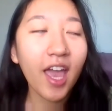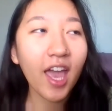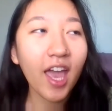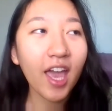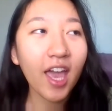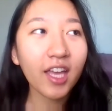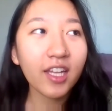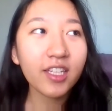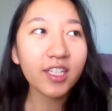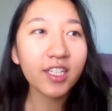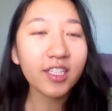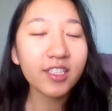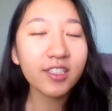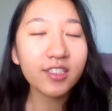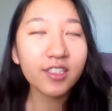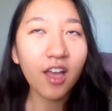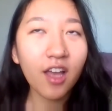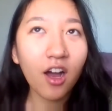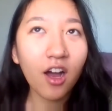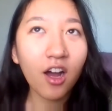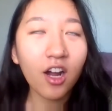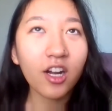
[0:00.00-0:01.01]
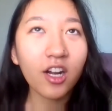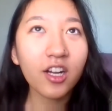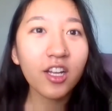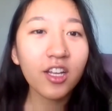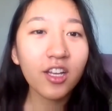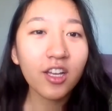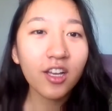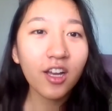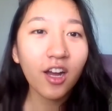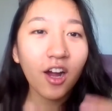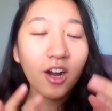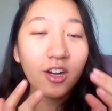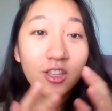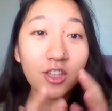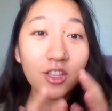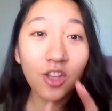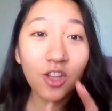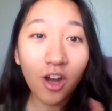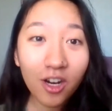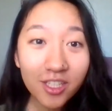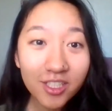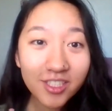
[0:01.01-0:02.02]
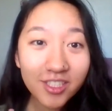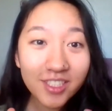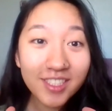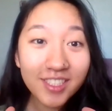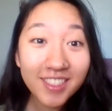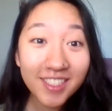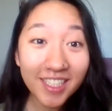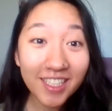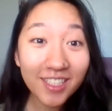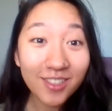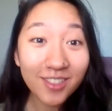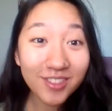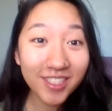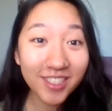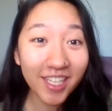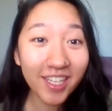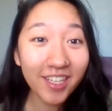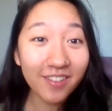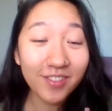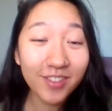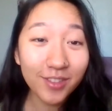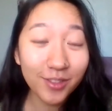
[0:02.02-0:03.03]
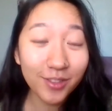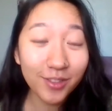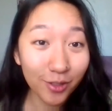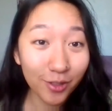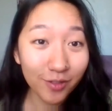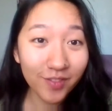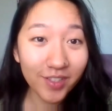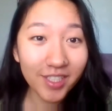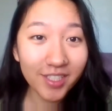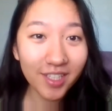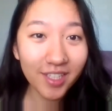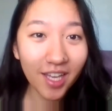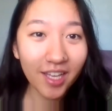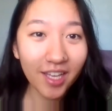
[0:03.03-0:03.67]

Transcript: And it's our largest single day of service.